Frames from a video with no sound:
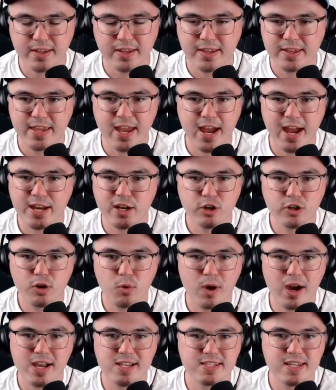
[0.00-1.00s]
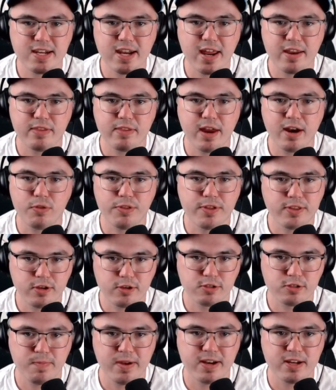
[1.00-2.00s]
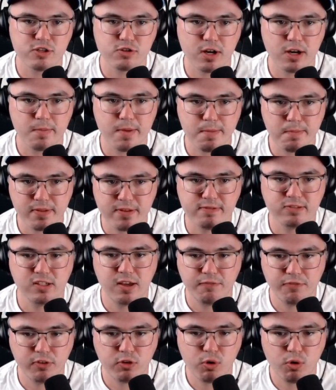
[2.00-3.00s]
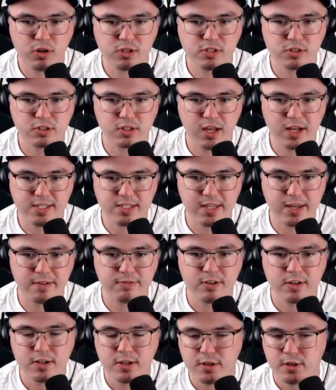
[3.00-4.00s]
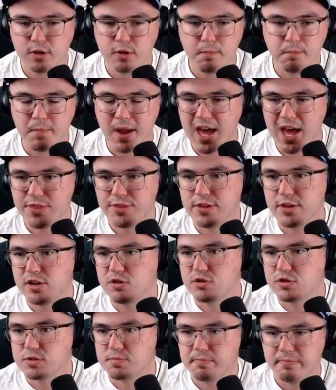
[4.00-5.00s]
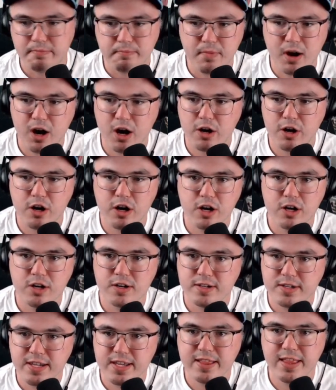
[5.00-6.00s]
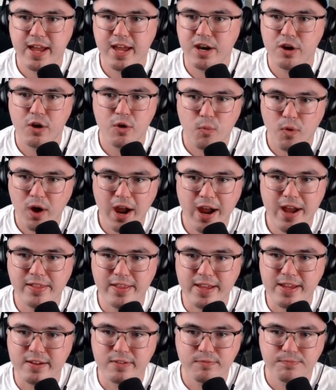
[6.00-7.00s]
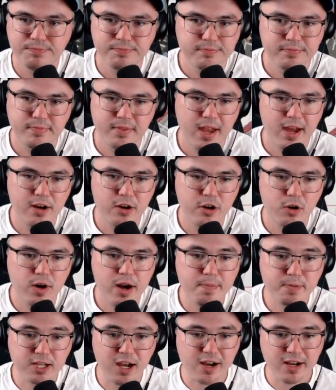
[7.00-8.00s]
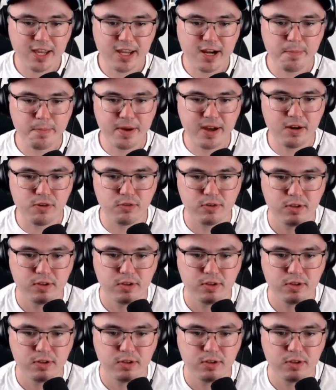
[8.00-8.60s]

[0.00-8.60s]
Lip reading: Yeah, I don't know why I said I don't think there's many Toronto Maple Leafs left. Of course there's lots left. Matthews, Marner, Nylander, Riley. I don't know what I'm talking about.